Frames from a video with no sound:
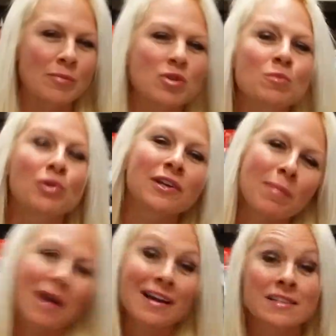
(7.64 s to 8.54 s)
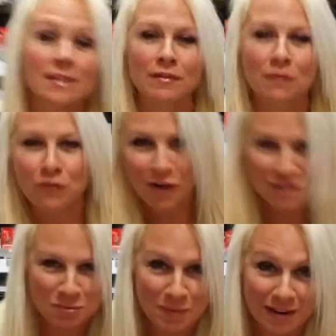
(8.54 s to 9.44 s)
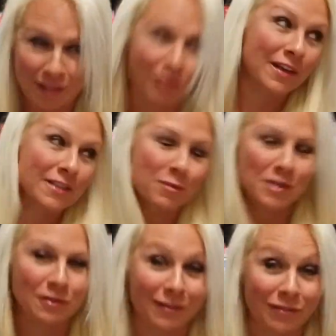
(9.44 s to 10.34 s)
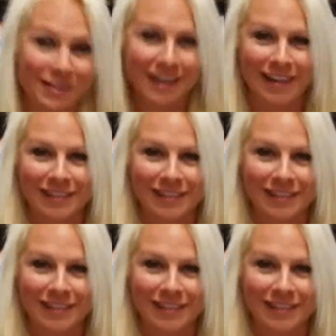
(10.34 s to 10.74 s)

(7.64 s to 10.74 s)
just putting a positive and fresh spin on things we do every day.